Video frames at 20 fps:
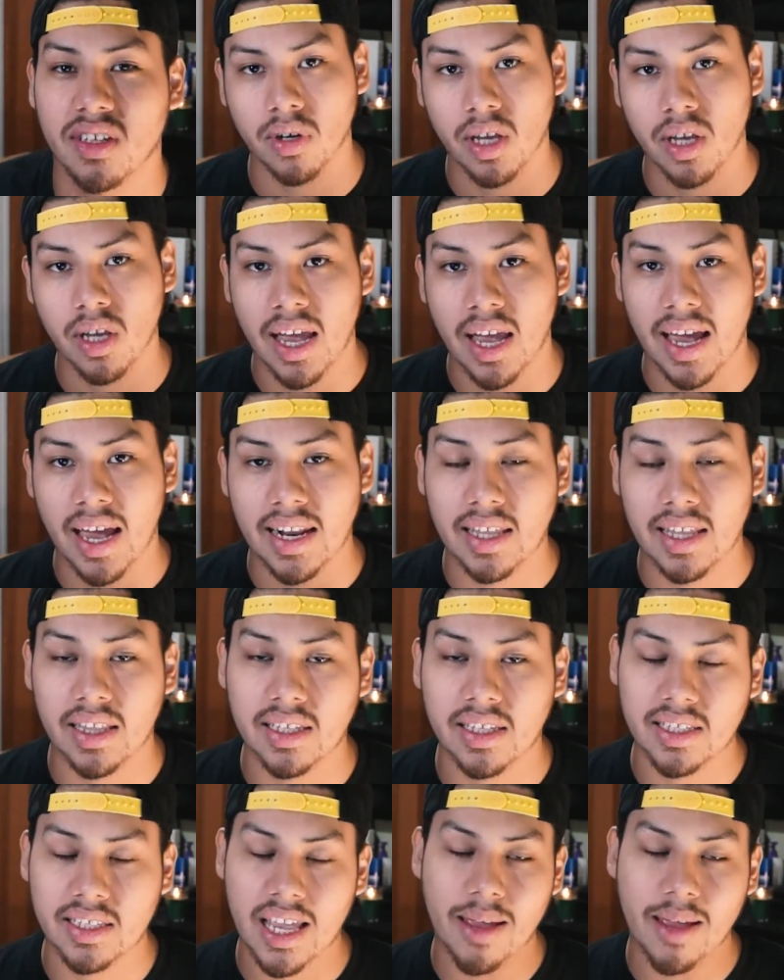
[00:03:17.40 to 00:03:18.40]
And in the
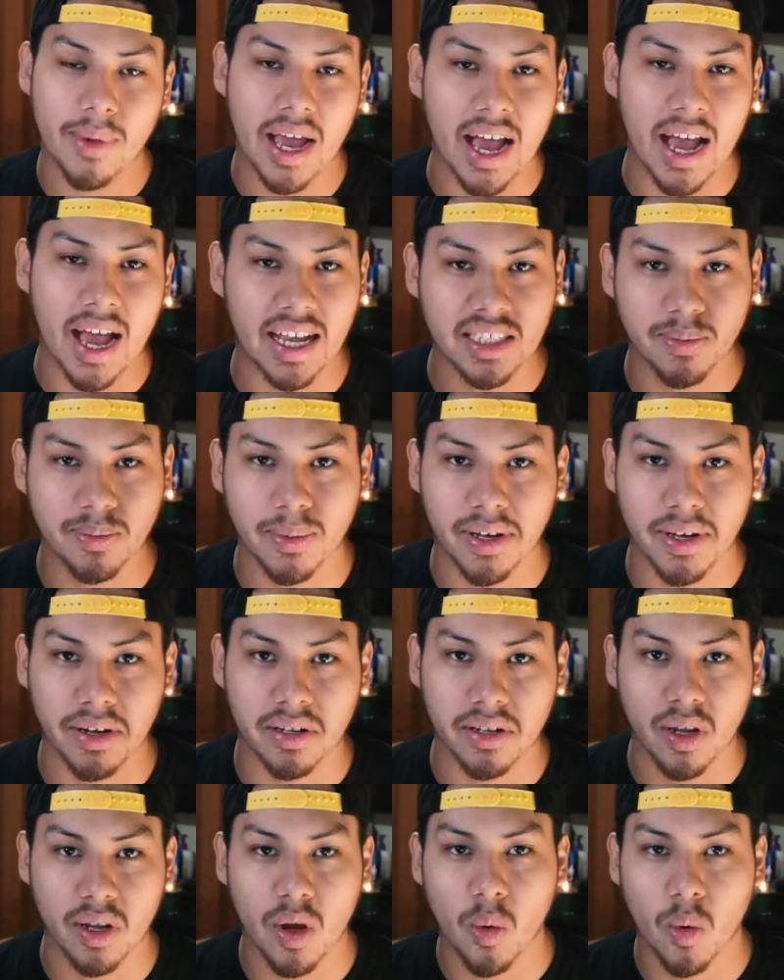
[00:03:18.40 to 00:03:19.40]
same aspect,
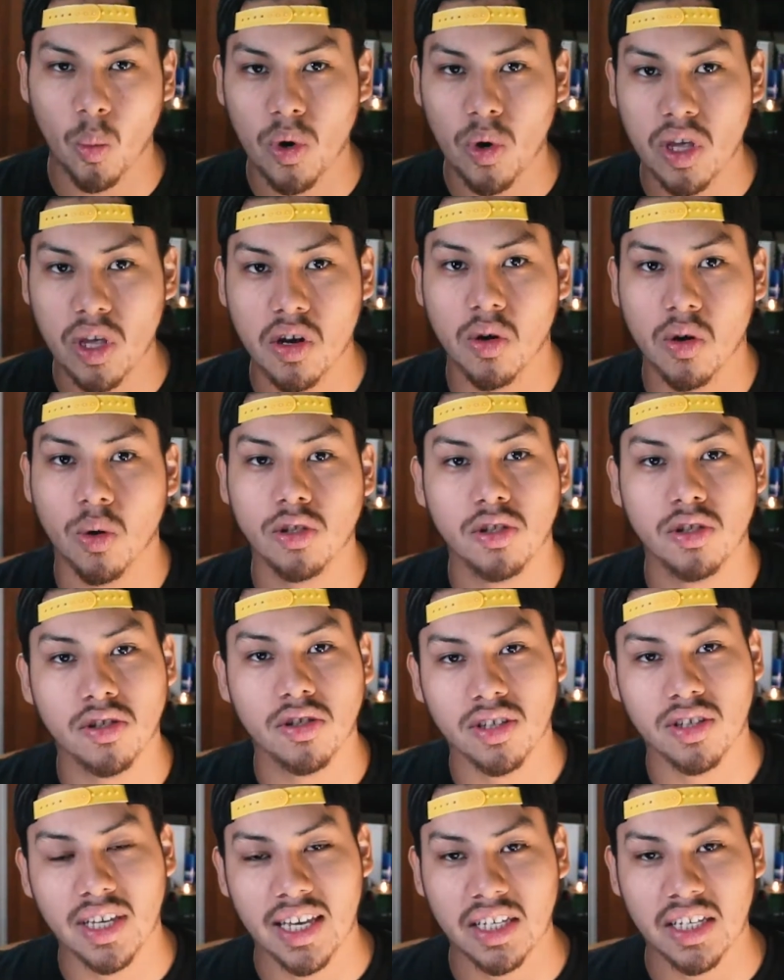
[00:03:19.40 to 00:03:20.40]
when you go into a
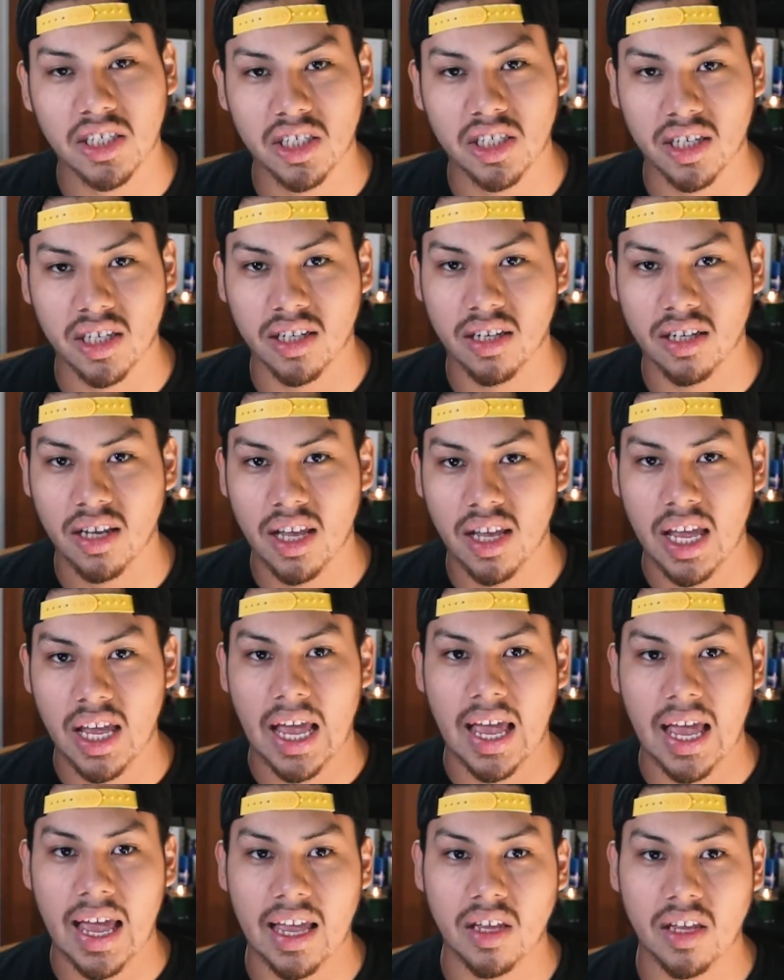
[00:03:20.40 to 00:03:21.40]
kitchen
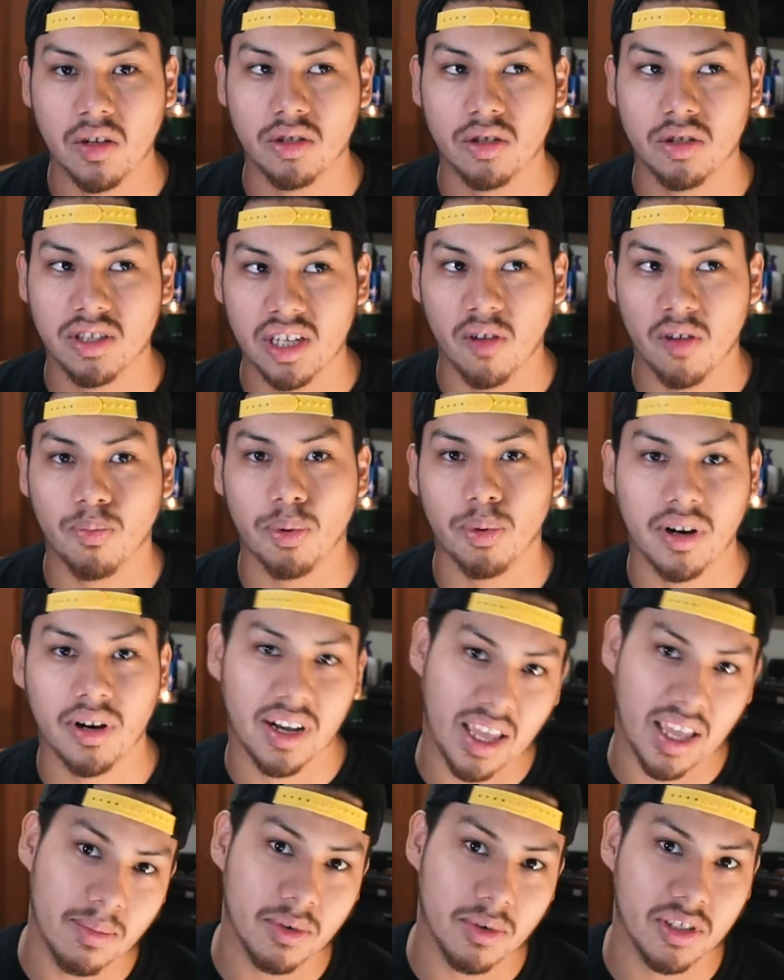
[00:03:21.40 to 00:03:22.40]
and you
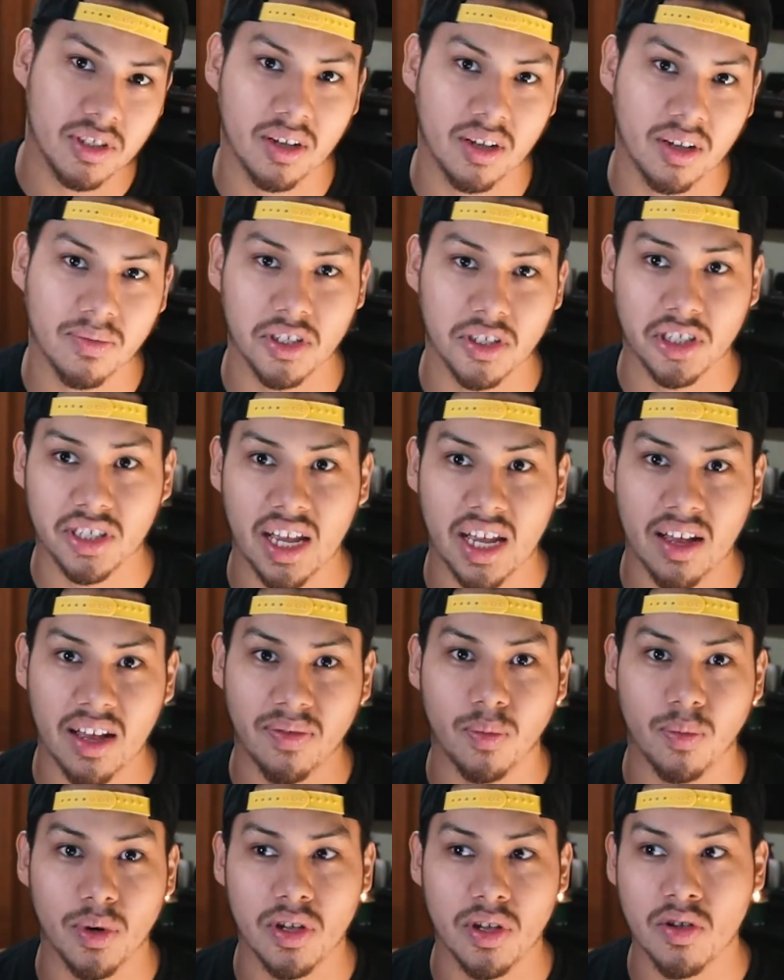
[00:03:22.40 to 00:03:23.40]
self-proclaim yourself a chef
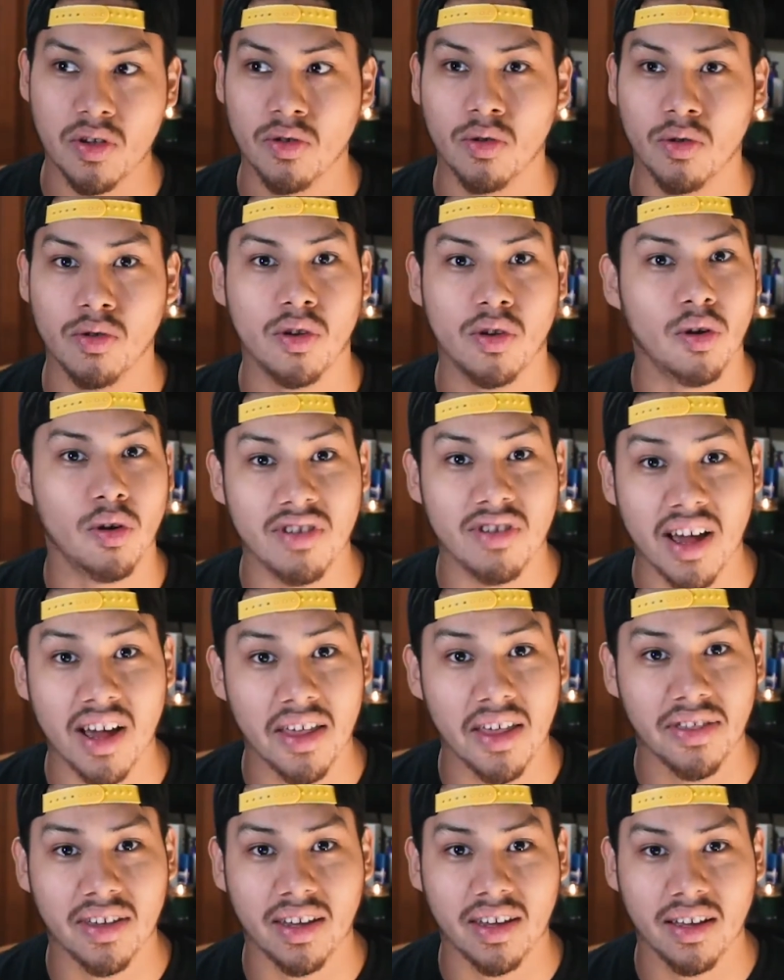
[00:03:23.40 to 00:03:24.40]
when you don't know
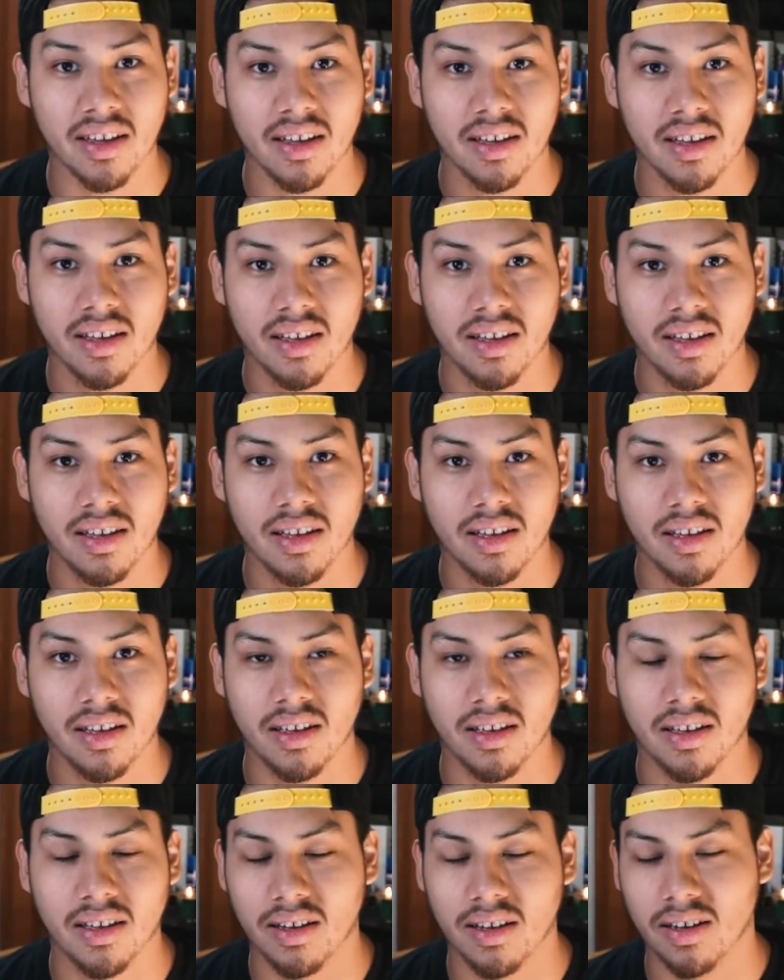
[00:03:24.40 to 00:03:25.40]
nothing,
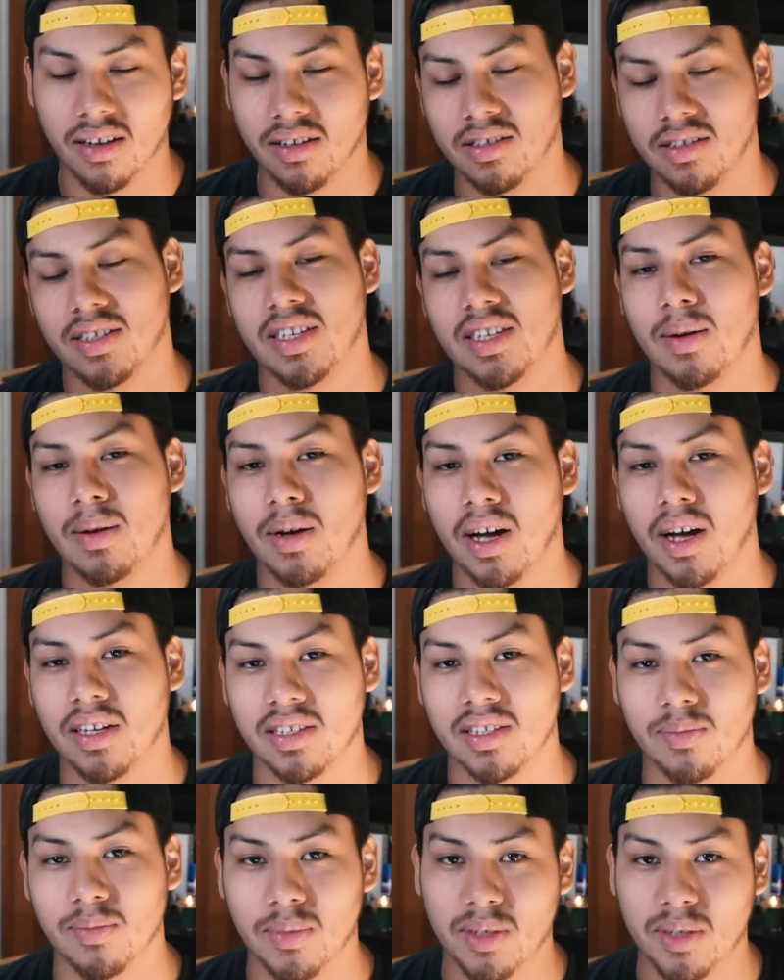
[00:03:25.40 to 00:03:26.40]
it's the same
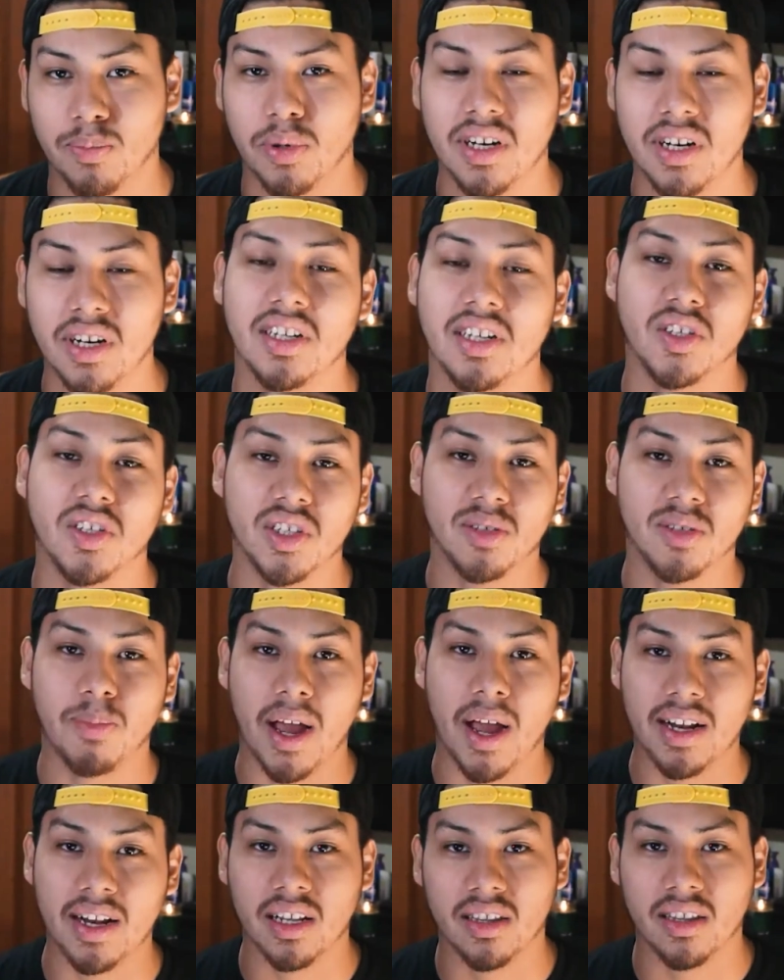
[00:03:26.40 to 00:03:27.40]
concept. It's putting
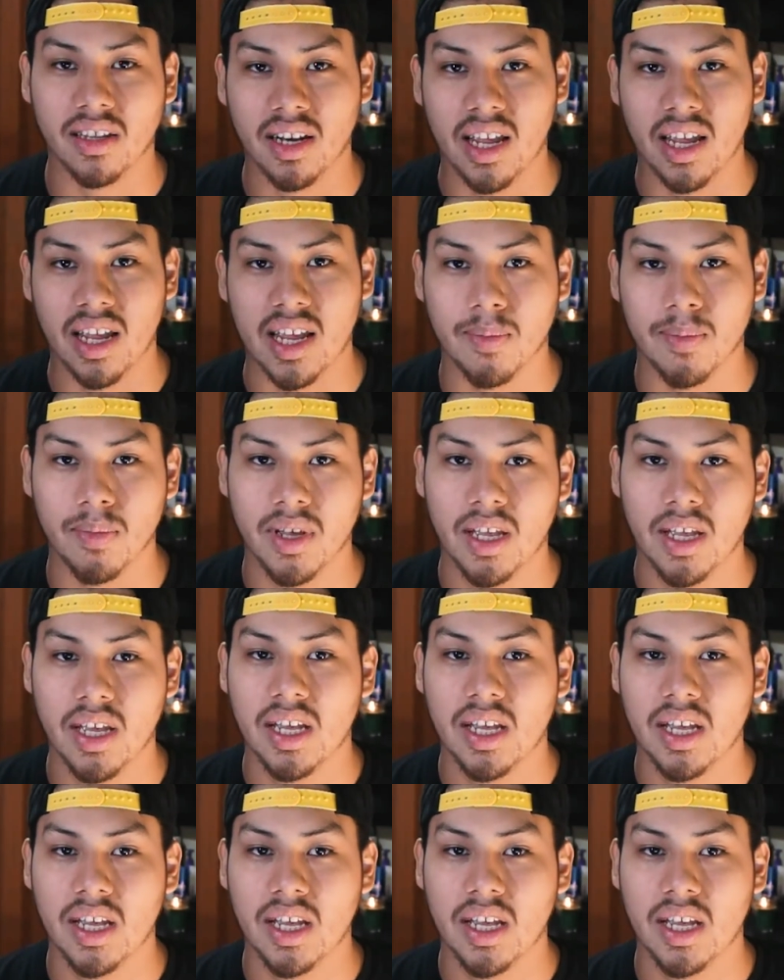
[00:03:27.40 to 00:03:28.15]
disrespect on the name.